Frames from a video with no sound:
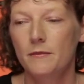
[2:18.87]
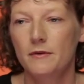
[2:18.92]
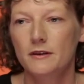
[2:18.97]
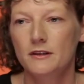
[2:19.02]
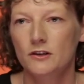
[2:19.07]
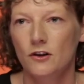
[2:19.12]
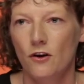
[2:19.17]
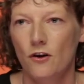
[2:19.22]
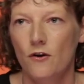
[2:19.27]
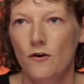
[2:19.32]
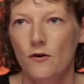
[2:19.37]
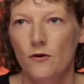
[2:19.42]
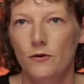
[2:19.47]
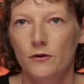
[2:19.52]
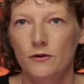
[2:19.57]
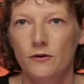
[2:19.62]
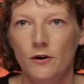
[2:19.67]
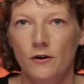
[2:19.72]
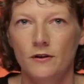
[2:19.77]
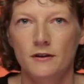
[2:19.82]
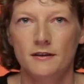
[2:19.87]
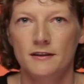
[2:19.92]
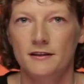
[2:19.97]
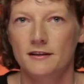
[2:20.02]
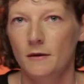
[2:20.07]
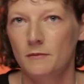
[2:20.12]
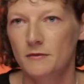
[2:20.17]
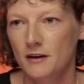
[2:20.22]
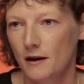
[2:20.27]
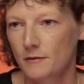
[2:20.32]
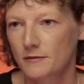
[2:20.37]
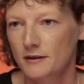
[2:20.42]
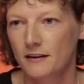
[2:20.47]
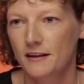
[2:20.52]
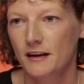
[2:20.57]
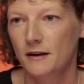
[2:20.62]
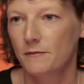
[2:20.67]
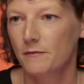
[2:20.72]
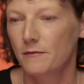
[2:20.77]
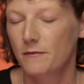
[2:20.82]
So, you know, sometimes I
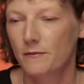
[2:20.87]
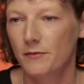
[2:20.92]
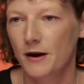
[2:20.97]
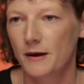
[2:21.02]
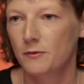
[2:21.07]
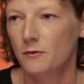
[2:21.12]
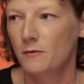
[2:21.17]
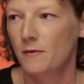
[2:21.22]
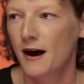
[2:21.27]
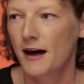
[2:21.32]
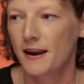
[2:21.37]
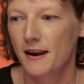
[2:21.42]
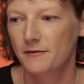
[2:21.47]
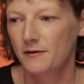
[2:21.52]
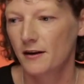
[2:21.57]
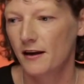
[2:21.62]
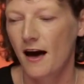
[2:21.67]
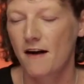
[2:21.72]
think they'll